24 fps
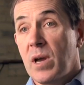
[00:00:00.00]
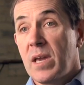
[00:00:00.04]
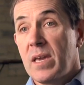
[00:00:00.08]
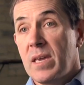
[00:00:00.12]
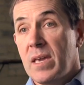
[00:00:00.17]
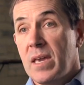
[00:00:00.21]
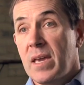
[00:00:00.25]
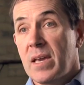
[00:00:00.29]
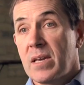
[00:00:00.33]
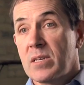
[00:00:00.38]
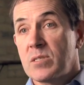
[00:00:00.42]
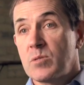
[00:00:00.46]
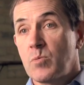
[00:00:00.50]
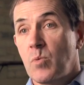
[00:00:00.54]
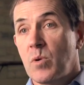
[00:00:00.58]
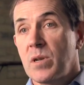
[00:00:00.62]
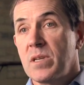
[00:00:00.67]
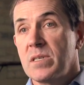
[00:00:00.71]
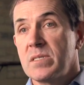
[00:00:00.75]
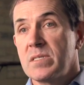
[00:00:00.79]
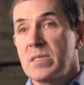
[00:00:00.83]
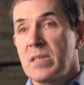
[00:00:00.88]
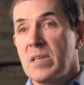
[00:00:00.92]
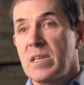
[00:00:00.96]
way he is?
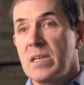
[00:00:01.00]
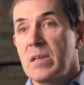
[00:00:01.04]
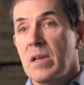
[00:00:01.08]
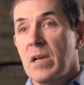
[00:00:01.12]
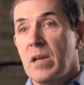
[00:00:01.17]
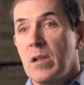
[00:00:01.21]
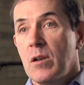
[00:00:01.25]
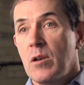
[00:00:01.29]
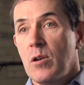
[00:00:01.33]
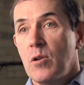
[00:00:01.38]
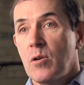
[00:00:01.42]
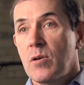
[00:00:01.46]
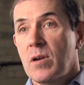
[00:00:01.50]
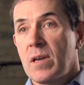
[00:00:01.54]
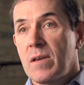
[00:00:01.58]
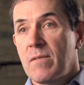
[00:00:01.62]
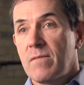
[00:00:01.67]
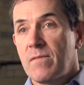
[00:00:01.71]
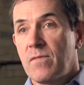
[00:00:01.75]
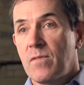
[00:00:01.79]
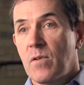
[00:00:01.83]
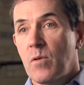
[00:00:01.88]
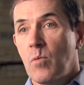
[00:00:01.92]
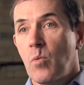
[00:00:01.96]
What is he
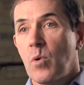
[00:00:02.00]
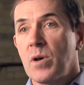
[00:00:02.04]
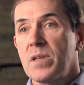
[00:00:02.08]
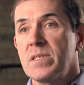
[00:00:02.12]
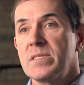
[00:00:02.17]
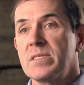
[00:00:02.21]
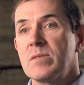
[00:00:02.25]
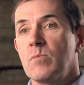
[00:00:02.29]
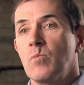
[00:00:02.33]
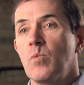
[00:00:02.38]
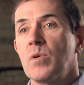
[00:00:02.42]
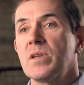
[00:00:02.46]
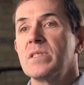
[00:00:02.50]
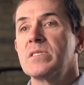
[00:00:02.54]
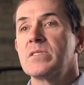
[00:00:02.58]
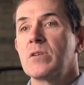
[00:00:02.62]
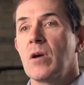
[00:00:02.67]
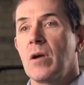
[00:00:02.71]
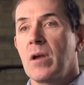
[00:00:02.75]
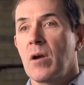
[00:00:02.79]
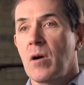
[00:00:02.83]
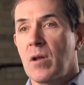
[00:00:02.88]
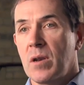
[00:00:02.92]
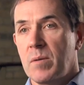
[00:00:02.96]
looking for? What is it, what is
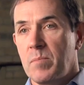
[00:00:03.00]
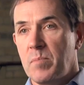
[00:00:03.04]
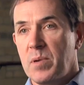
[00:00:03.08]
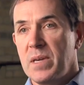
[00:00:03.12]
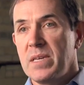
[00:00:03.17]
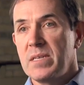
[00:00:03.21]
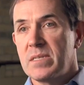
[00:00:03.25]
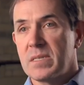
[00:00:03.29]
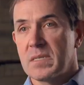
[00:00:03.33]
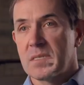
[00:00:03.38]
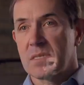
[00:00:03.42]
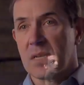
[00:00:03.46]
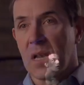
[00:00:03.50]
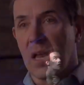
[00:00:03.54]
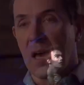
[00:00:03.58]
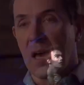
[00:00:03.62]
going on in Peter's